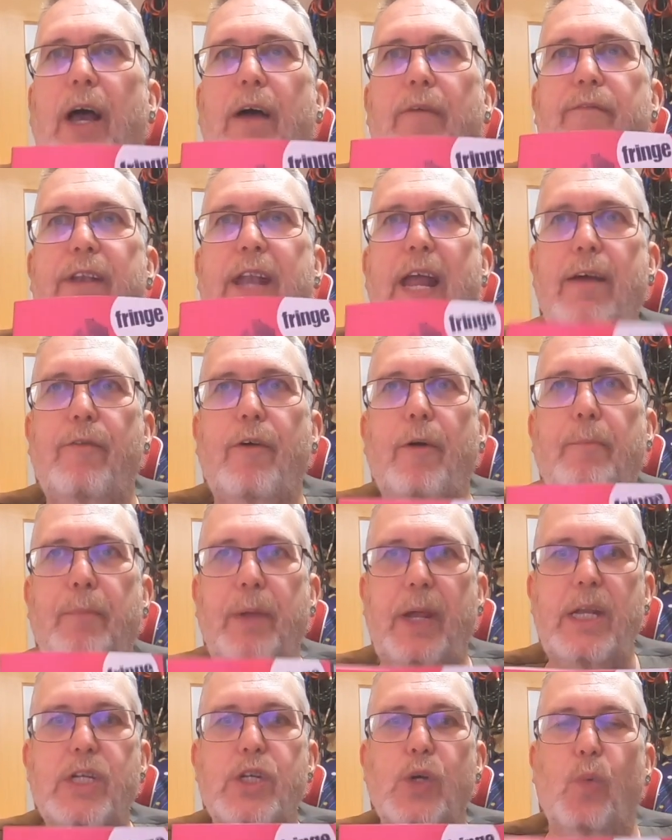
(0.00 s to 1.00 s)
have never
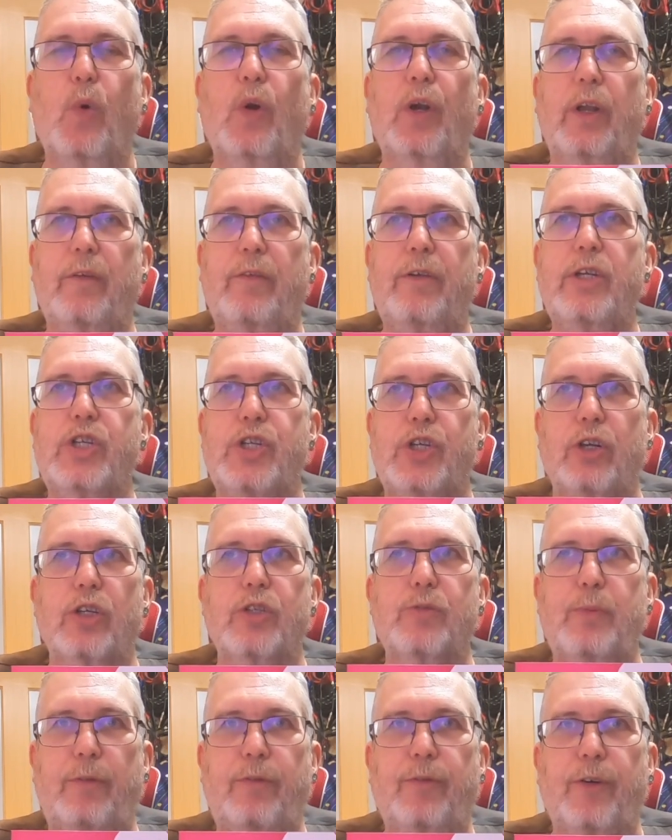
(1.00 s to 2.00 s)
been to one of his
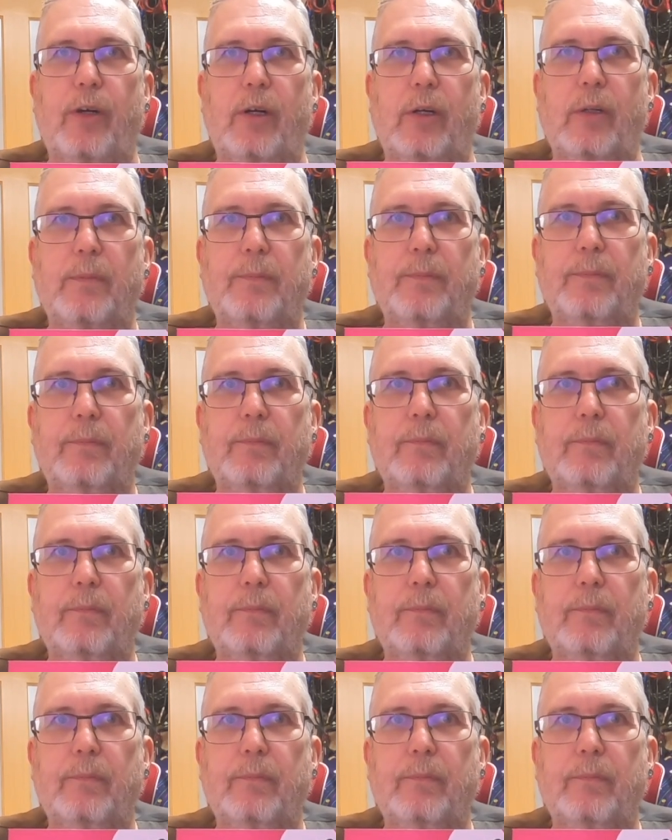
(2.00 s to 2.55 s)
shows before.